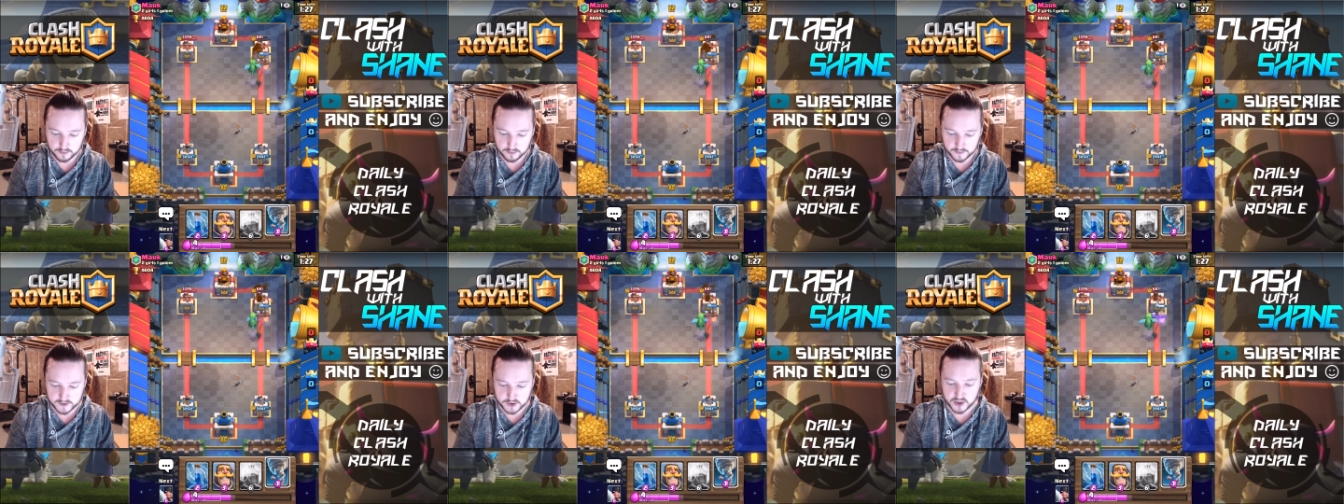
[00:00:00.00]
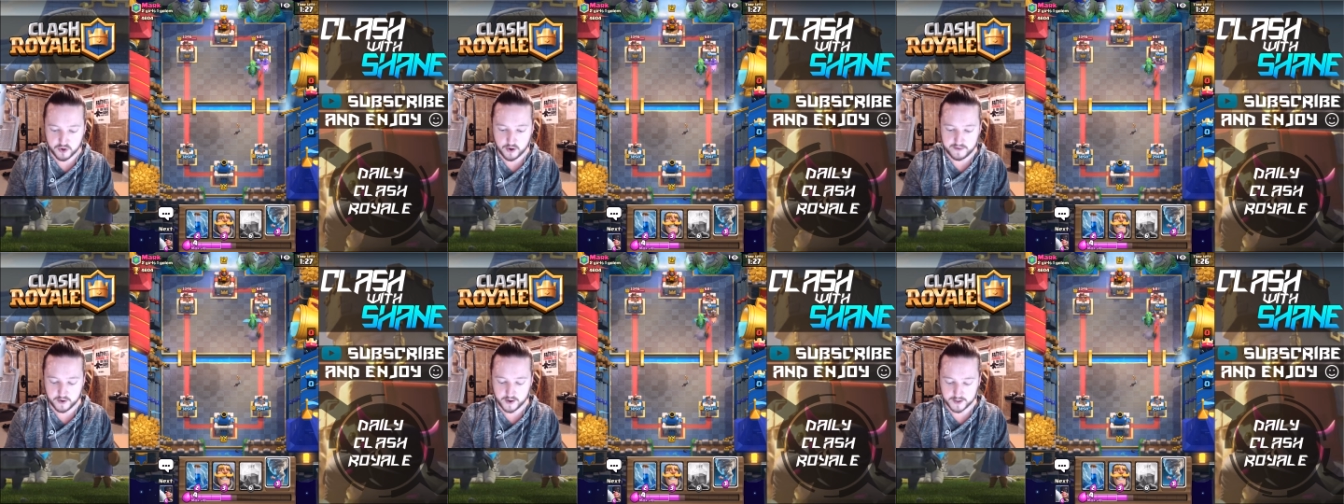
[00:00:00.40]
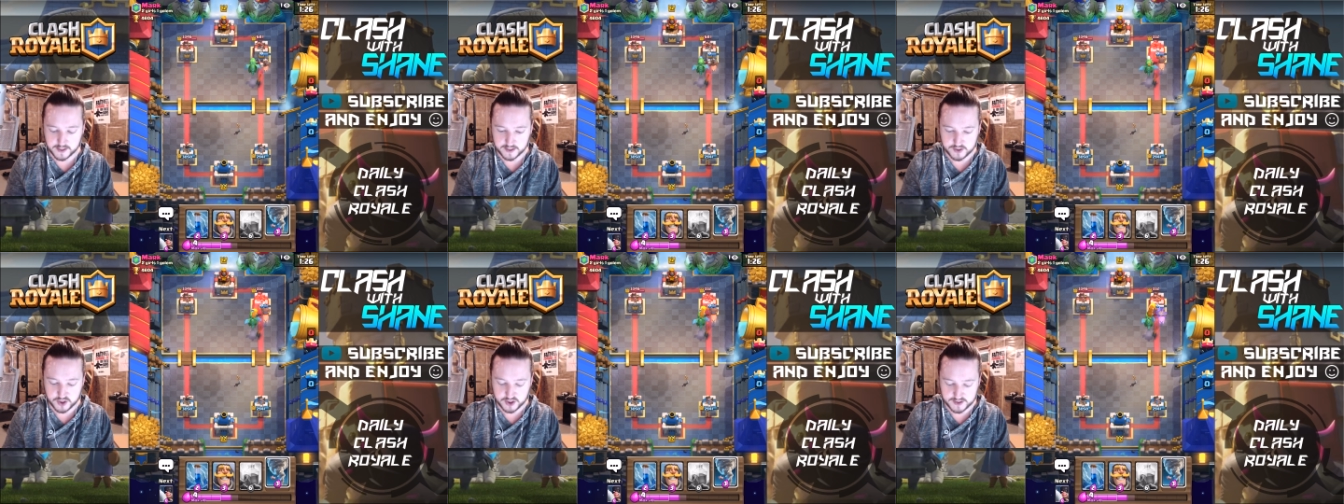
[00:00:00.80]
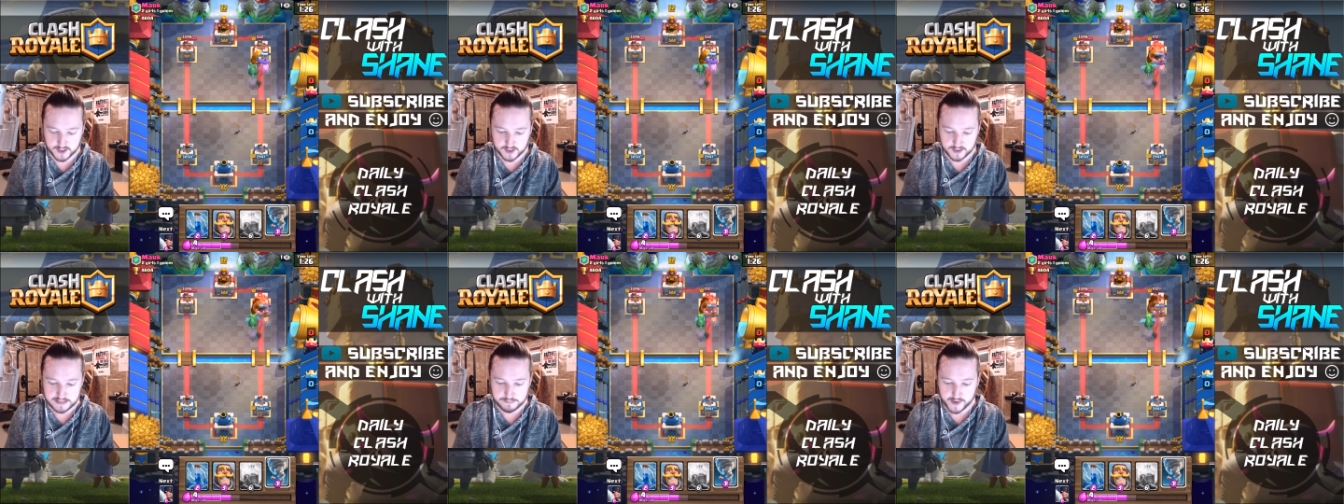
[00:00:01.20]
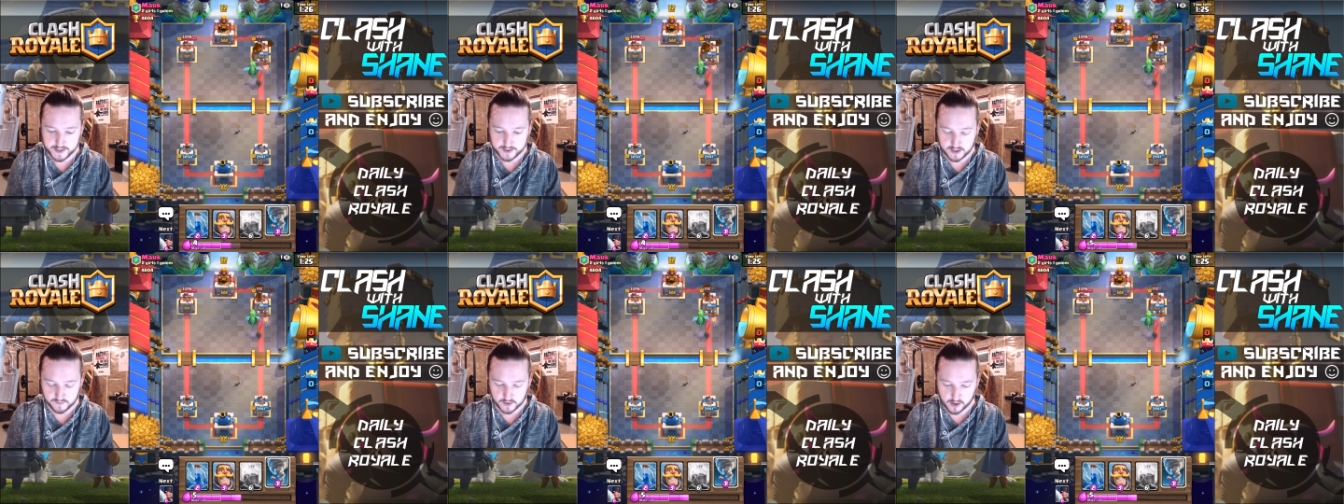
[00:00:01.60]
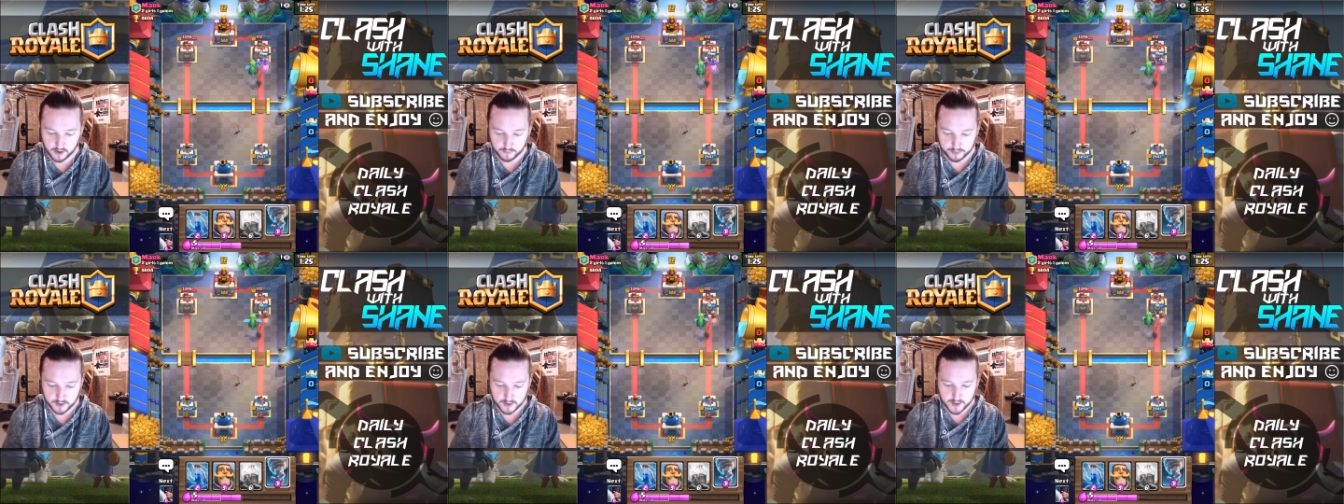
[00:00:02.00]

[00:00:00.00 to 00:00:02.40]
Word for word: That's good grab, guys. I just said he might given up.